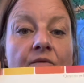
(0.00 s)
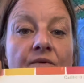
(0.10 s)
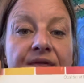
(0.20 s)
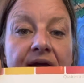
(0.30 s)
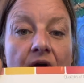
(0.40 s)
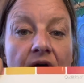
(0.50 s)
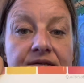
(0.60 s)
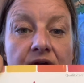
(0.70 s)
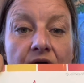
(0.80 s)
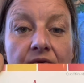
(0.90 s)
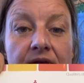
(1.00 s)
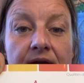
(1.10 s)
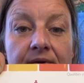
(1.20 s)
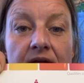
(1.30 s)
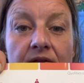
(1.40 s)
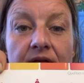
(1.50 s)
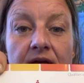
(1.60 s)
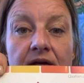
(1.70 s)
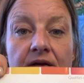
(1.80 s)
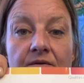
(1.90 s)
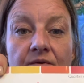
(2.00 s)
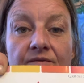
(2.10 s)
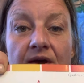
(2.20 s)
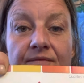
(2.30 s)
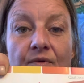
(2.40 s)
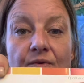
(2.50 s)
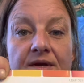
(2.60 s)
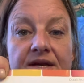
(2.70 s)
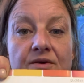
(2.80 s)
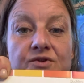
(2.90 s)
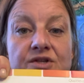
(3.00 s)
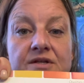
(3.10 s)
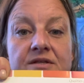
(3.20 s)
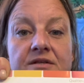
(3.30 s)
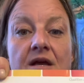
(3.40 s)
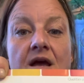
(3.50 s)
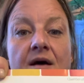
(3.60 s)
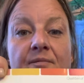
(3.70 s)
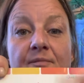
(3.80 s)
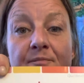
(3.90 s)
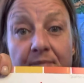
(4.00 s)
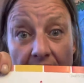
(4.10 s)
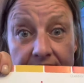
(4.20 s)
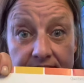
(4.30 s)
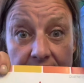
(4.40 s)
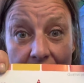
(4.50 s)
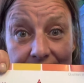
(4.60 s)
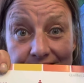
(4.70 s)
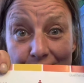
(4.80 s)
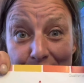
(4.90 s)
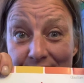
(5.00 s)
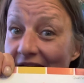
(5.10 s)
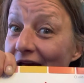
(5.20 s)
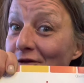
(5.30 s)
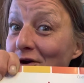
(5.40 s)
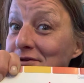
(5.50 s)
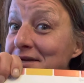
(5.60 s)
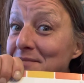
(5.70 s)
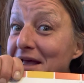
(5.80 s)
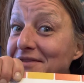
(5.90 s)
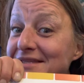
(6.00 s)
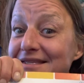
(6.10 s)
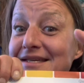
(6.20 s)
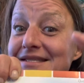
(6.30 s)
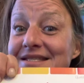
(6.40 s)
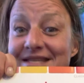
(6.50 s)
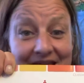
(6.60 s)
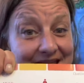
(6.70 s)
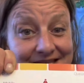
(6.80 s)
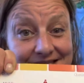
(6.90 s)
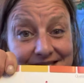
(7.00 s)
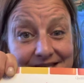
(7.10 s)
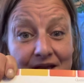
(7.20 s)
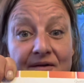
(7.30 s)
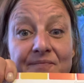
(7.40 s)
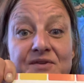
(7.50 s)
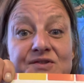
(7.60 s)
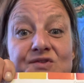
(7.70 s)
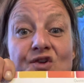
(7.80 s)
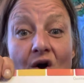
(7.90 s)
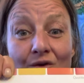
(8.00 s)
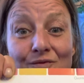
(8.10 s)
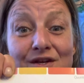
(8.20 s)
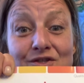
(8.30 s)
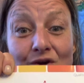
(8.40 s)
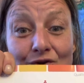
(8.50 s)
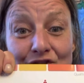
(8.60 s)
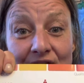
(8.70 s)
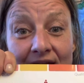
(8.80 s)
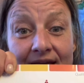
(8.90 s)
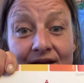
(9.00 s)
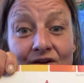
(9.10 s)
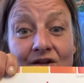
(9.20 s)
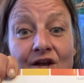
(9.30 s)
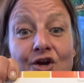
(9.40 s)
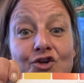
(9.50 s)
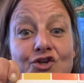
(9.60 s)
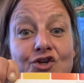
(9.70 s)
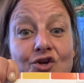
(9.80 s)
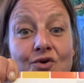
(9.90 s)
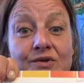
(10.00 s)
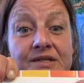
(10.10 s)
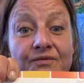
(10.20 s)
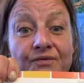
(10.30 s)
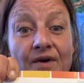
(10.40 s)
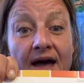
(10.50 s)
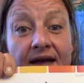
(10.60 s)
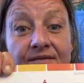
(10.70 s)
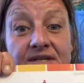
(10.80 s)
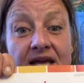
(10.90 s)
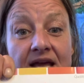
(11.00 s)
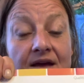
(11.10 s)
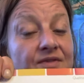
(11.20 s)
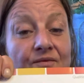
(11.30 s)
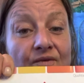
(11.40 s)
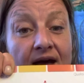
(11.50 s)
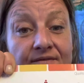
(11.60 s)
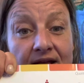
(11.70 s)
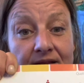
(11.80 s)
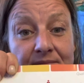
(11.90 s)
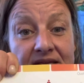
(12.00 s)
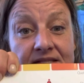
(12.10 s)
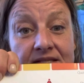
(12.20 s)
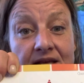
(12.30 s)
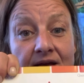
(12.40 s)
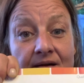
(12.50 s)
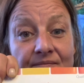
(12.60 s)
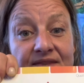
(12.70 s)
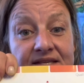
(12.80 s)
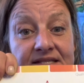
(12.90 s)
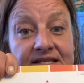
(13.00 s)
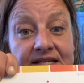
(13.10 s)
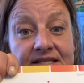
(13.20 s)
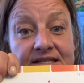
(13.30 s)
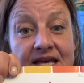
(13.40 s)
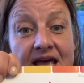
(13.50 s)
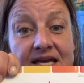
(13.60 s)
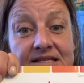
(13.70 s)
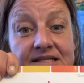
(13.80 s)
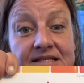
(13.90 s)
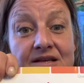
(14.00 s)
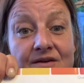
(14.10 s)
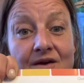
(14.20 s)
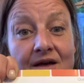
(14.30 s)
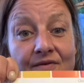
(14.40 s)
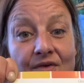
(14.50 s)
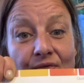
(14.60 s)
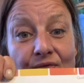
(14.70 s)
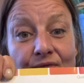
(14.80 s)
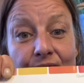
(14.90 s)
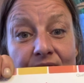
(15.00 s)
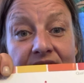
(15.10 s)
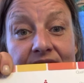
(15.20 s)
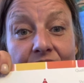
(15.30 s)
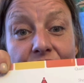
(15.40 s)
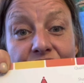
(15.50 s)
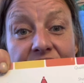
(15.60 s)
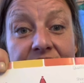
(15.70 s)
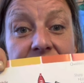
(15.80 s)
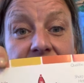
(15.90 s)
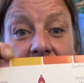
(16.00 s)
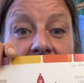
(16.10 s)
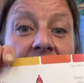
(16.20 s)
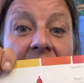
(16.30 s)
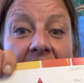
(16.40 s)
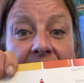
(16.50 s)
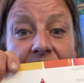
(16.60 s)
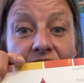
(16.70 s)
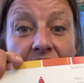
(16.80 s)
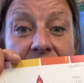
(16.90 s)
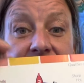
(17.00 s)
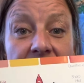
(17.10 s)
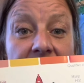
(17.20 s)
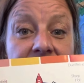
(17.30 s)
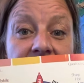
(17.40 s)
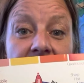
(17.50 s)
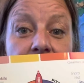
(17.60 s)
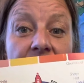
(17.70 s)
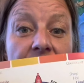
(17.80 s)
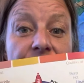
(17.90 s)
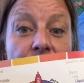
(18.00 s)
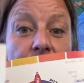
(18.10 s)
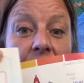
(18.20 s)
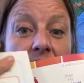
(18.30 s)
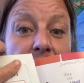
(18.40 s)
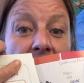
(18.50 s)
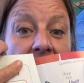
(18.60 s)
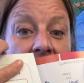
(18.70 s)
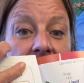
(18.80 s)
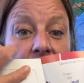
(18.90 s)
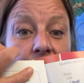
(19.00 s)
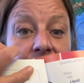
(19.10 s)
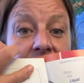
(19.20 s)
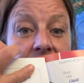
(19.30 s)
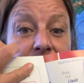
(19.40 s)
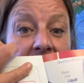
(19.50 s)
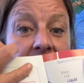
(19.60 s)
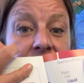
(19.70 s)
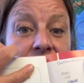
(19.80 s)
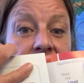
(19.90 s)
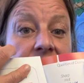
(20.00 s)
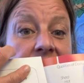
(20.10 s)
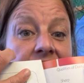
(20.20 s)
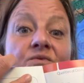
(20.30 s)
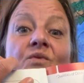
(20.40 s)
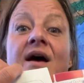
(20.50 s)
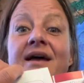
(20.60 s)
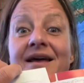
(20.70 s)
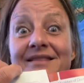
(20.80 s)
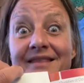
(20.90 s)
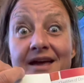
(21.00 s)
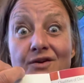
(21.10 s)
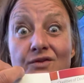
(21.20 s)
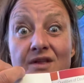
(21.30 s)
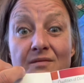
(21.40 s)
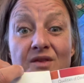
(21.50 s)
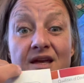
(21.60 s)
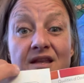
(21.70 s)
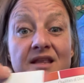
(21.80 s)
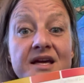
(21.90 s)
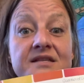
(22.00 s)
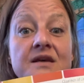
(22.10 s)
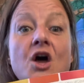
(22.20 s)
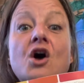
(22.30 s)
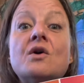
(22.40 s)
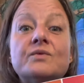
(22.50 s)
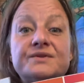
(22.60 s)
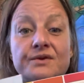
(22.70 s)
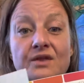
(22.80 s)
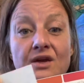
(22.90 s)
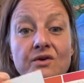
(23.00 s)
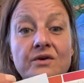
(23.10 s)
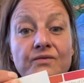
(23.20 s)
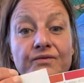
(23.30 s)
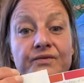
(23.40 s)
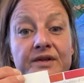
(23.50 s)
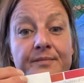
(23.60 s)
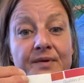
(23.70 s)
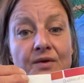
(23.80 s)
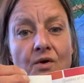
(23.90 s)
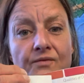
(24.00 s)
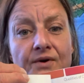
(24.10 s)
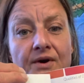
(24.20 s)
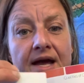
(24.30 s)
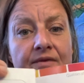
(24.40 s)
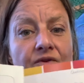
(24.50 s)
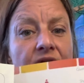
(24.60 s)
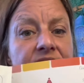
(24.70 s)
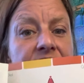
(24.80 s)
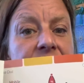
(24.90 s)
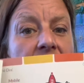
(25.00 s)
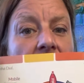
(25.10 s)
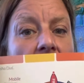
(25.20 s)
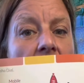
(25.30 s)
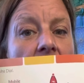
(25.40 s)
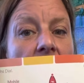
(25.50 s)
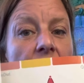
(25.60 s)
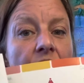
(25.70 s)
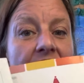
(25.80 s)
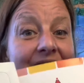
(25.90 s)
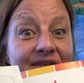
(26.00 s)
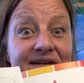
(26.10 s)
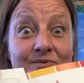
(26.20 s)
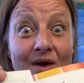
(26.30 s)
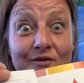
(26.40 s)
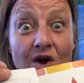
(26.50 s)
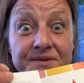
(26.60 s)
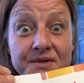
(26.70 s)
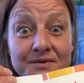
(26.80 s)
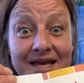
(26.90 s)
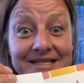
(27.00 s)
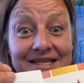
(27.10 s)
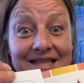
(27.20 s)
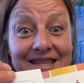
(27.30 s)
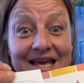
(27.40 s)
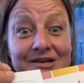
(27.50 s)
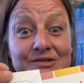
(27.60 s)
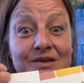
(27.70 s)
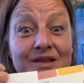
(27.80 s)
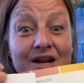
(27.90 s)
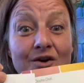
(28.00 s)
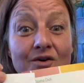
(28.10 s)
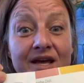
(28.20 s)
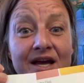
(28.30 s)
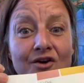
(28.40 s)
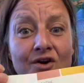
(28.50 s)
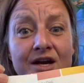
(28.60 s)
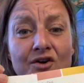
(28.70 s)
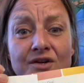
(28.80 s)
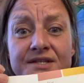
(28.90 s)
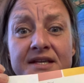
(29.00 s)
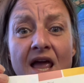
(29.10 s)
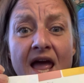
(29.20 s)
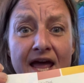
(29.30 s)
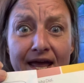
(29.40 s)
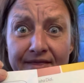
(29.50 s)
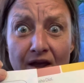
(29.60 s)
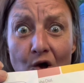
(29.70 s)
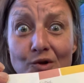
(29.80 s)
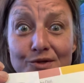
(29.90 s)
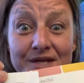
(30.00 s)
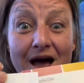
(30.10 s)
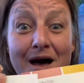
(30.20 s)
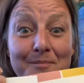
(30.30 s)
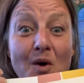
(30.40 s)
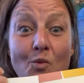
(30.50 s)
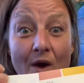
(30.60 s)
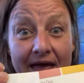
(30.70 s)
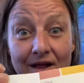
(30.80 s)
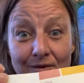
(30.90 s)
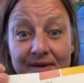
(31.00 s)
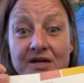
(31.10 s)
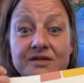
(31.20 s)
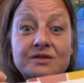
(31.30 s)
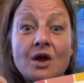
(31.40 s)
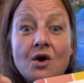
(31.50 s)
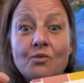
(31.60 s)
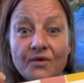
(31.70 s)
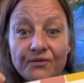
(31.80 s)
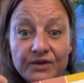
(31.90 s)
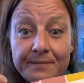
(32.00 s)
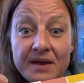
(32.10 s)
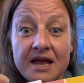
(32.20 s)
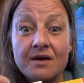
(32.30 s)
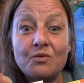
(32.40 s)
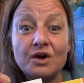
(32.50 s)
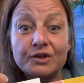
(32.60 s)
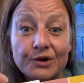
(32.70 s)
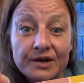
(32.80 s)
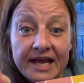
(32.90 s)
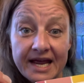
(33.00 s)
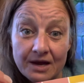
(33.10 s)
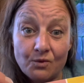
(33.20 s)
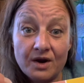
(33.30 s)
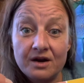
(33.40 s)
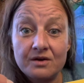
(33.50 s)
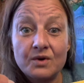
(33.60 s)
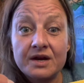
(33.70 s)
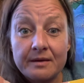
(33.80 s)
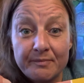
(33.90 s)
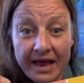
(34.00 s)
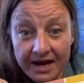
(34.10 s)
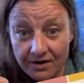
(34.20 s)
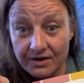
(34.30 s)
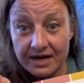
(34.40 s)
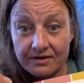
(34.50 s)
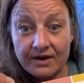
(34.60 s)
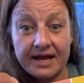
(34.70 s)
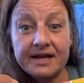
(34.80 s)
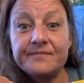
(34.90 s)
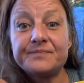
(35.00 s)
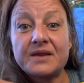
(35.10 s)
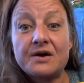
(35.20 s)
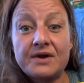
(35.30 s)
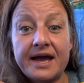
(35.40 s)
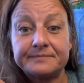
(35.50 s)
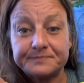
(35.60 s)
They also, here we go, look, we've got the 3 doshas, but they also come together to make the 6 tastes. So the dosha dial shows the 5 elements, the 6 tastes, the 3 doshas, and alongside them, if you compare these pages, and that's why I layered them like this, was so that you could flip it over and look to say, oh, and that's why they're also nice and thick so they don't get crinkles and they hold up well because we're flipping, we're learning, we're comparing, right? Okay.